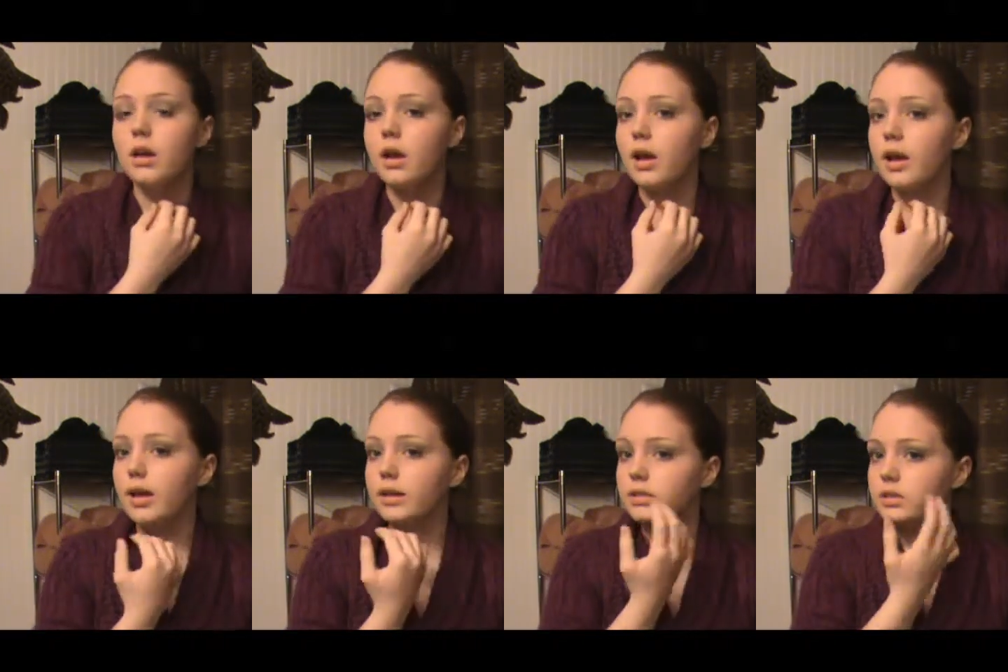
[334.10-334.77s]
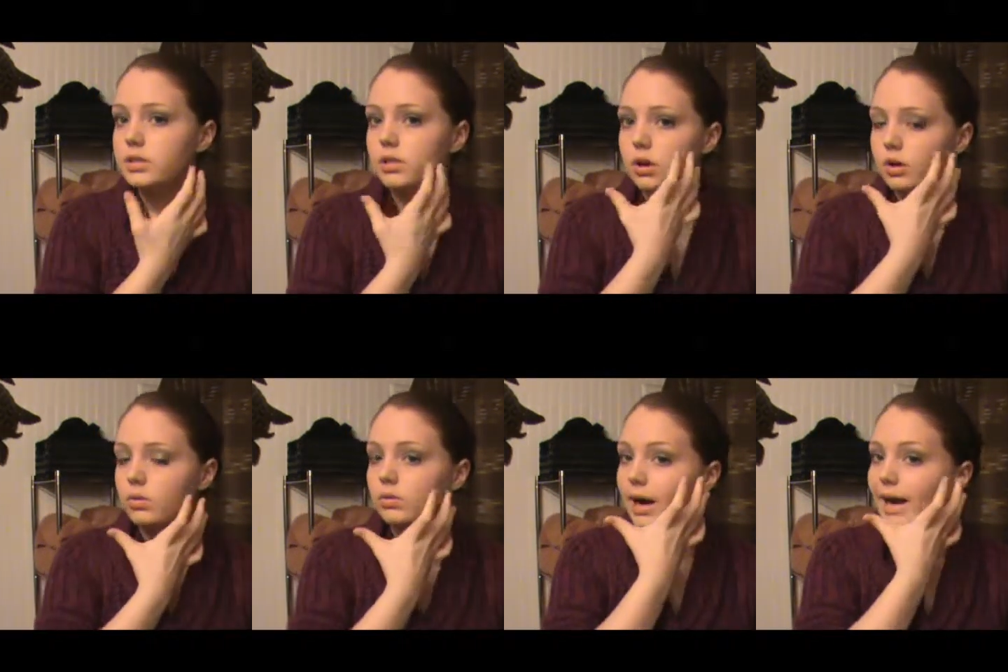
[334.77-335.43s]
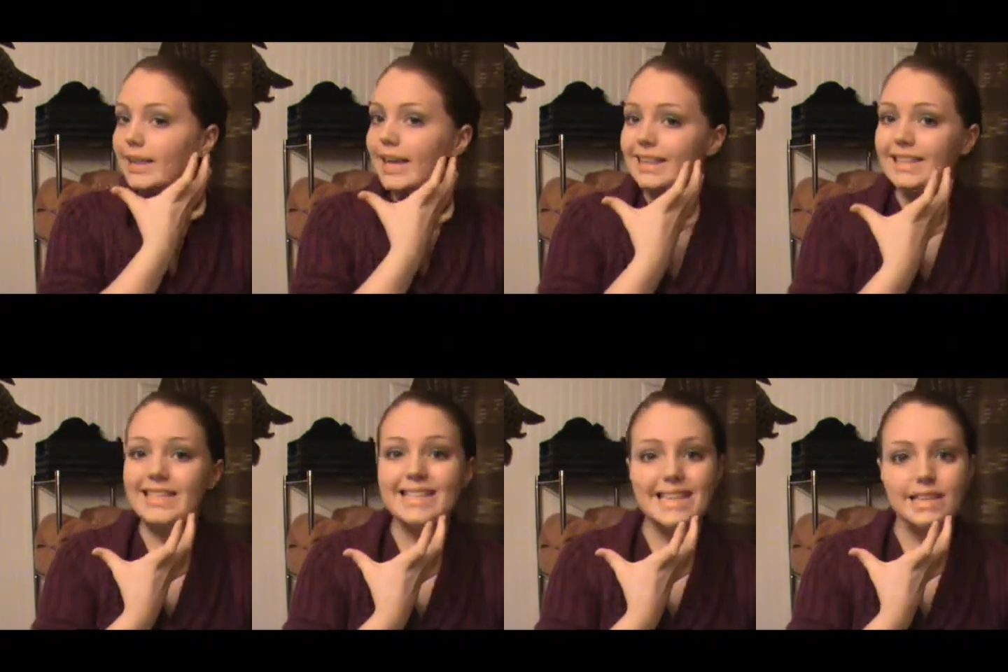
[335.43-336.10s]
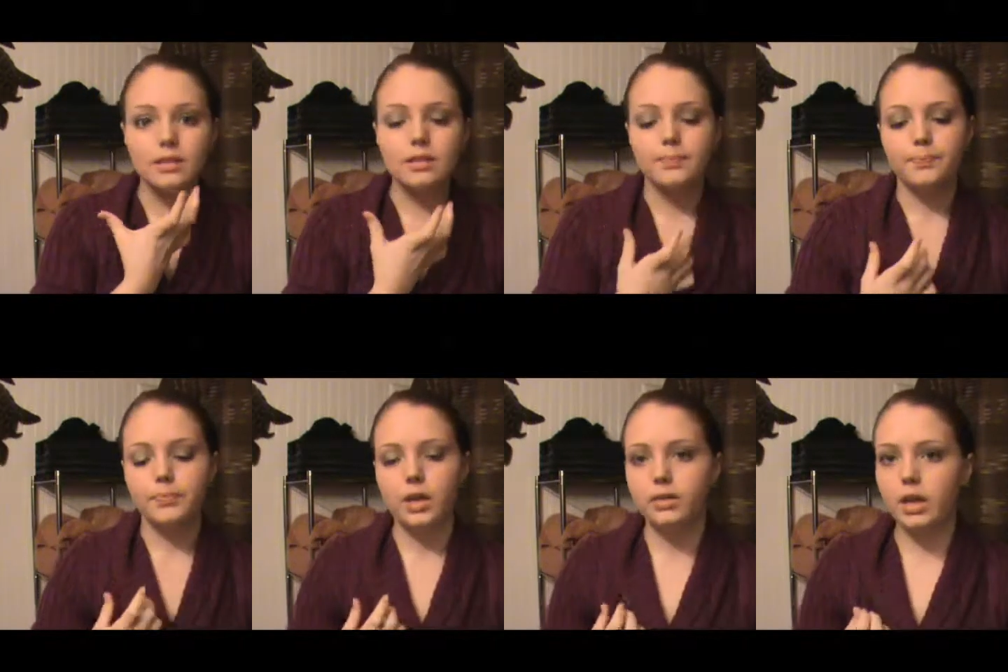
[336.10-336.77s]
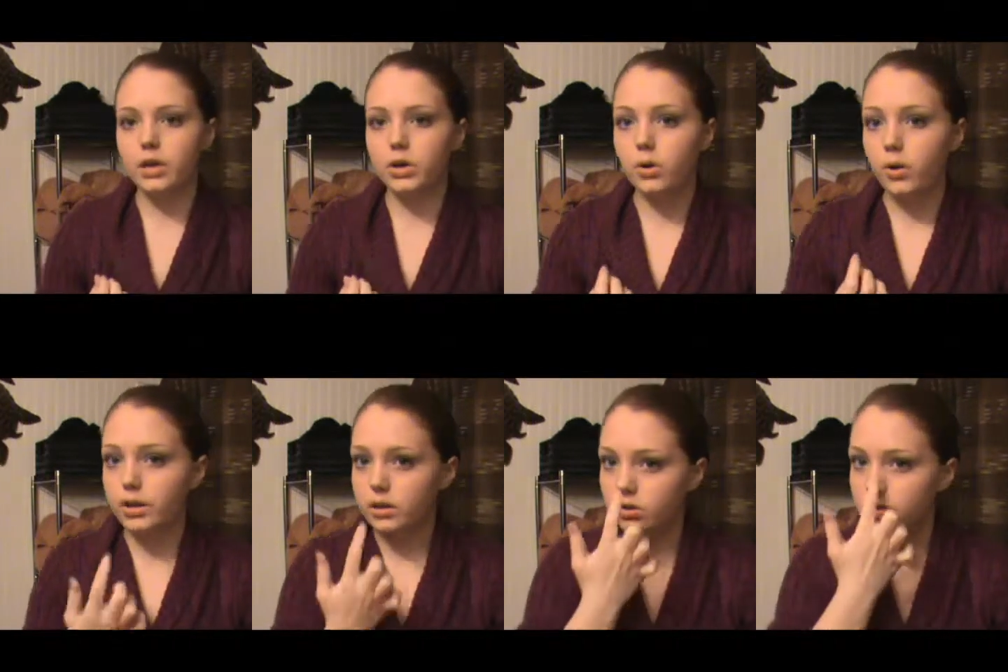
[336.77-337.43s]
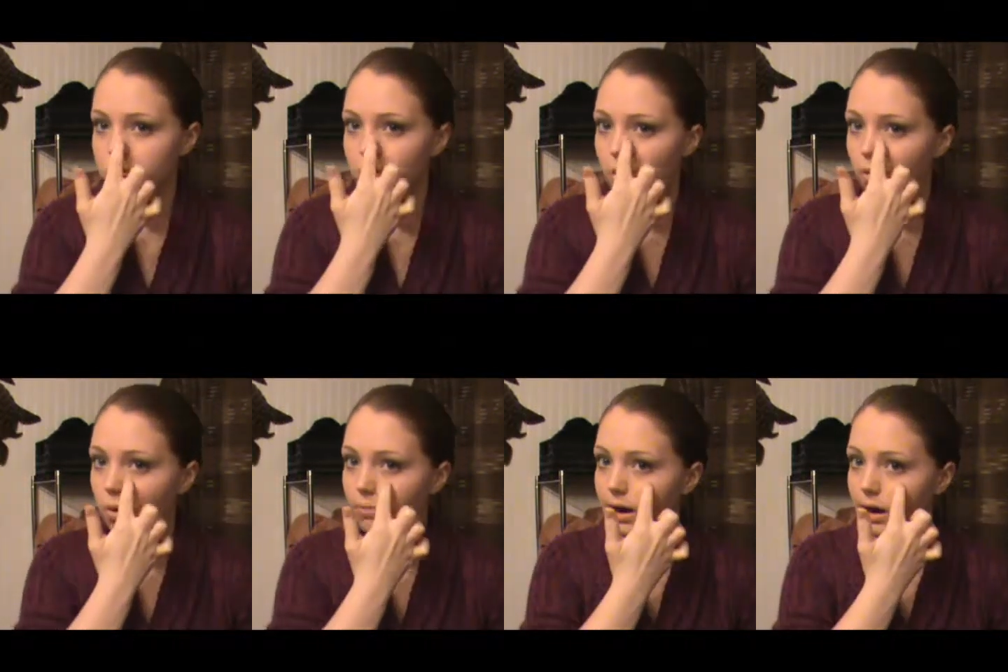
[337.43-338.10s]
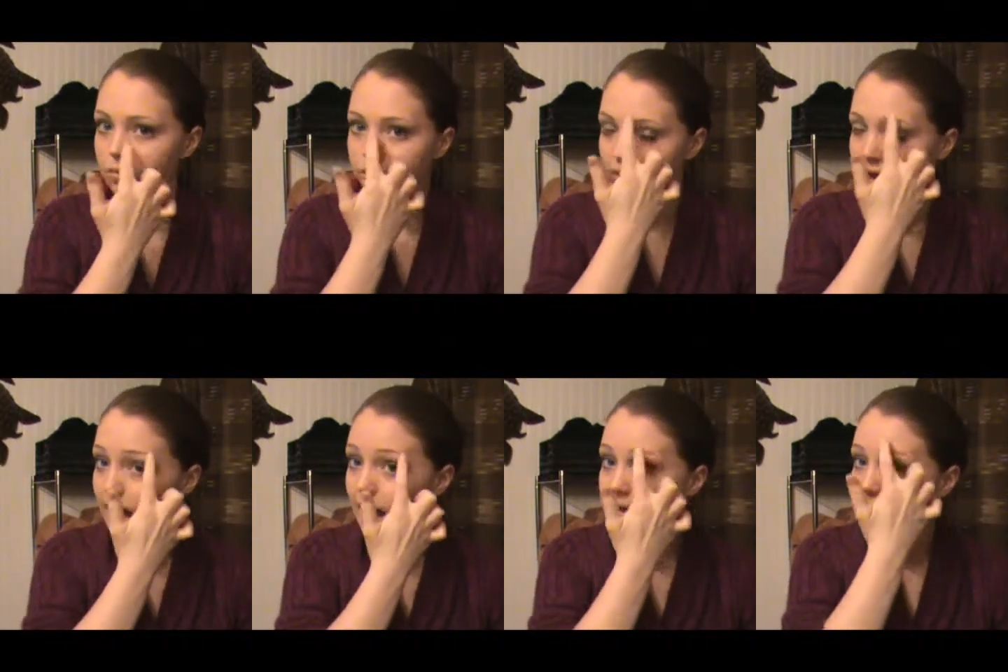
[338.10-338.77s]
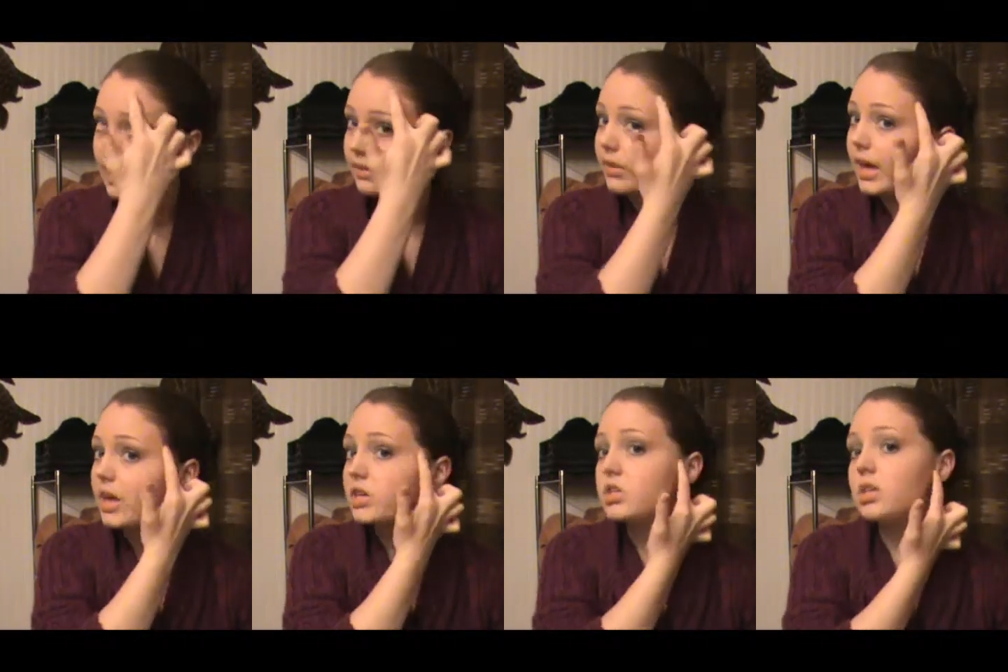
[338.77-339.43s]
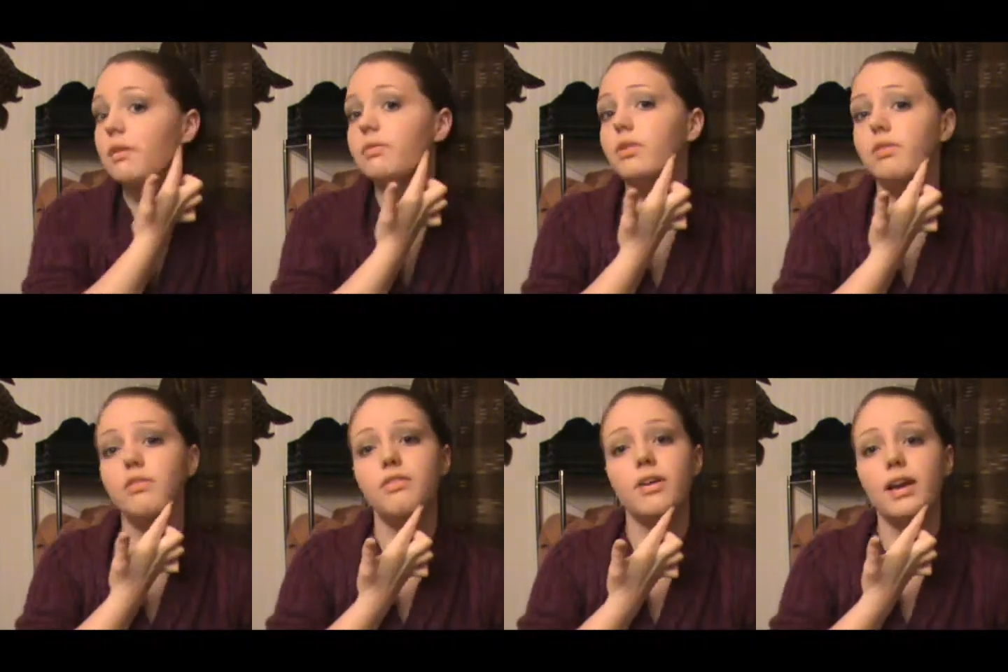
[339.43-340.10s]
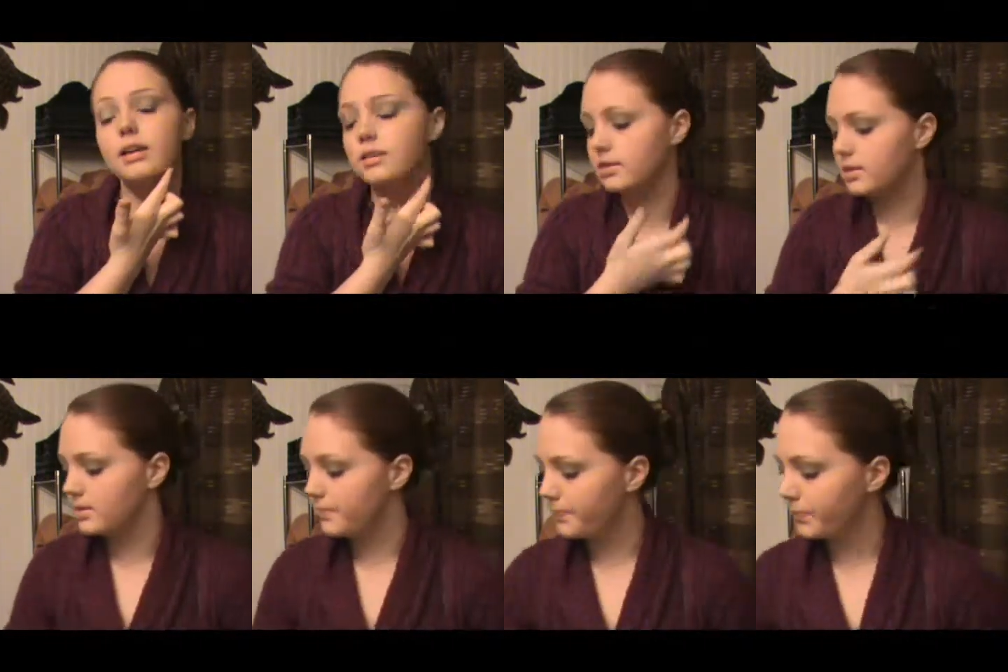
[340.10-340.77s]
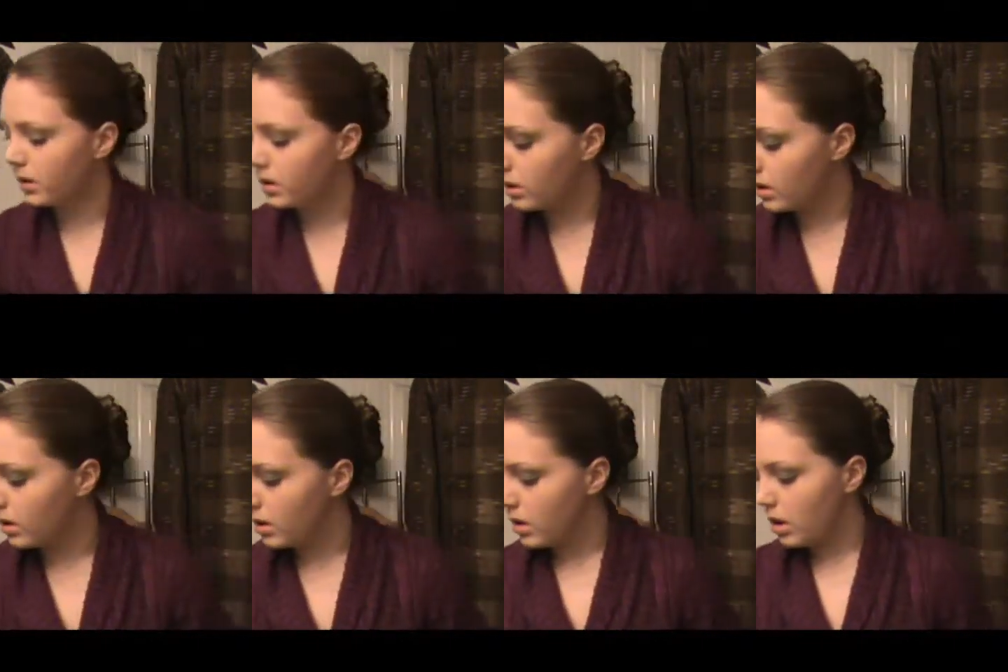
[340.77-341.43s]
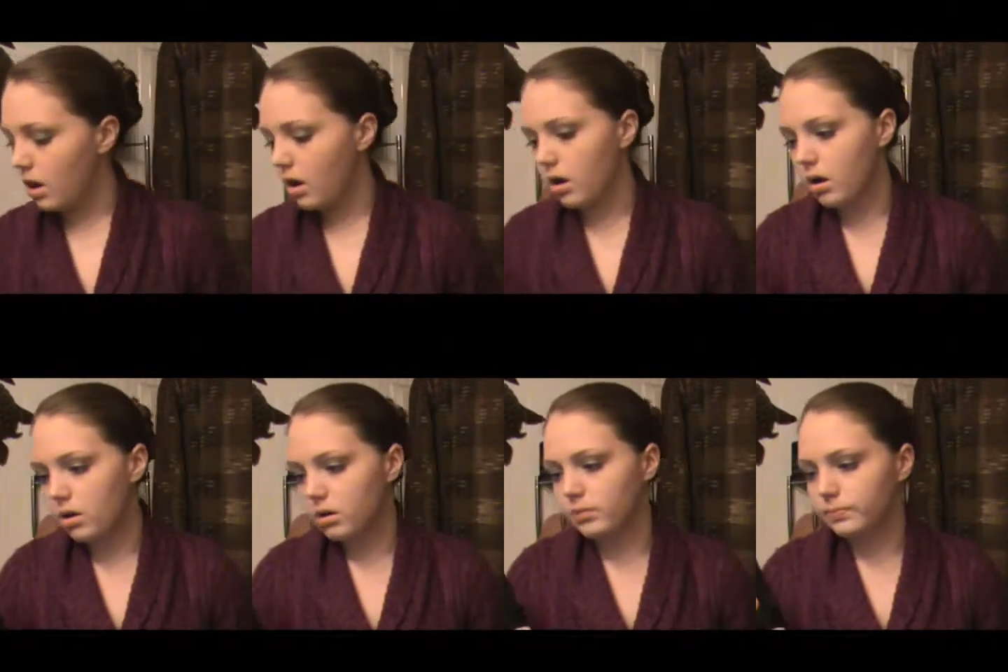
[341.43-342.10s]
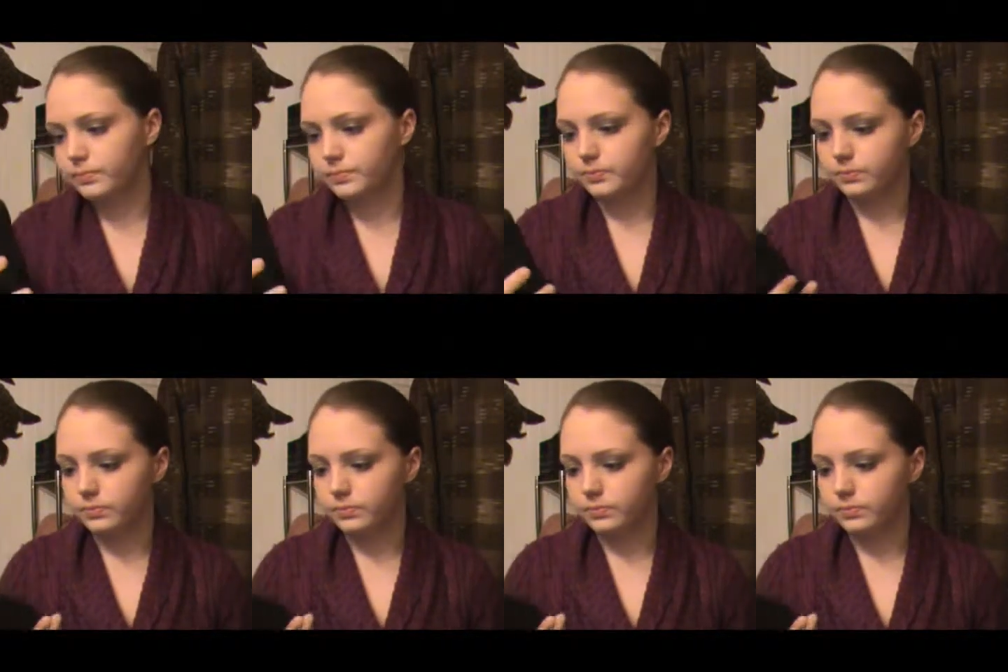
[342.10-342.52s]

and you know highlight the teeth and then you're going to go around the eye and the edges of your face um,